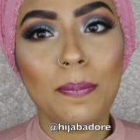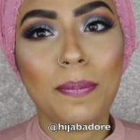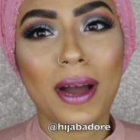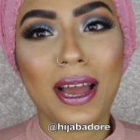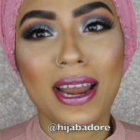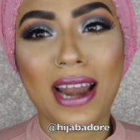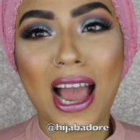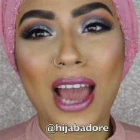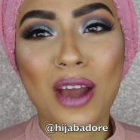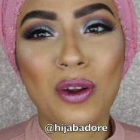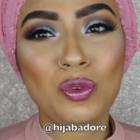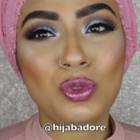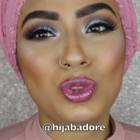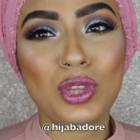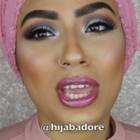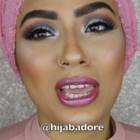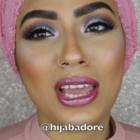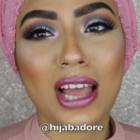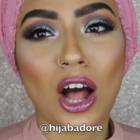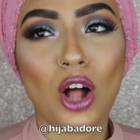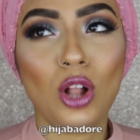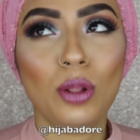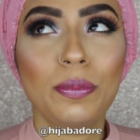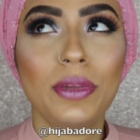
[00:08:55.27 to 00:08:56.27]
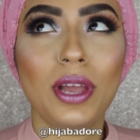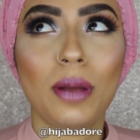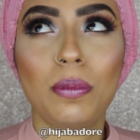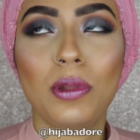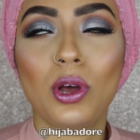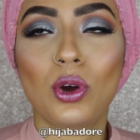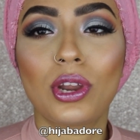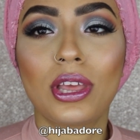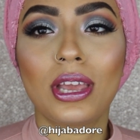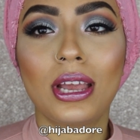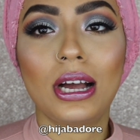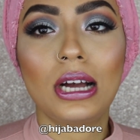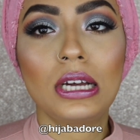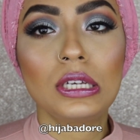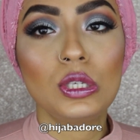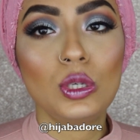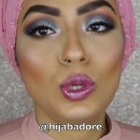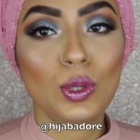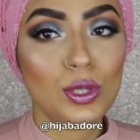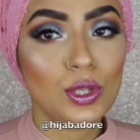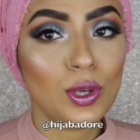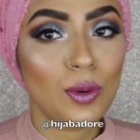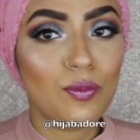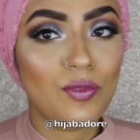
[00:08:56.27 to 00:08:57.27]
but I don't think I'll be uploading a
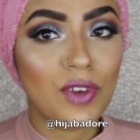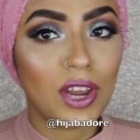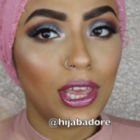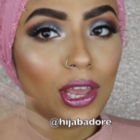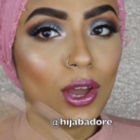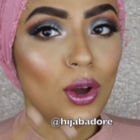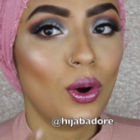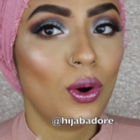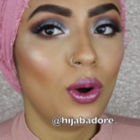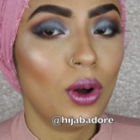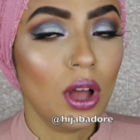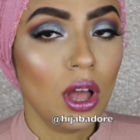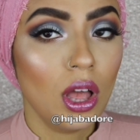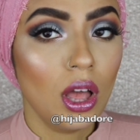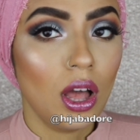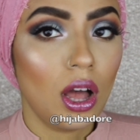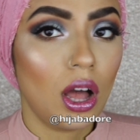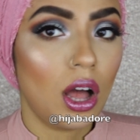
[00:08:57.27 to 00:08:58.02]
YouTube video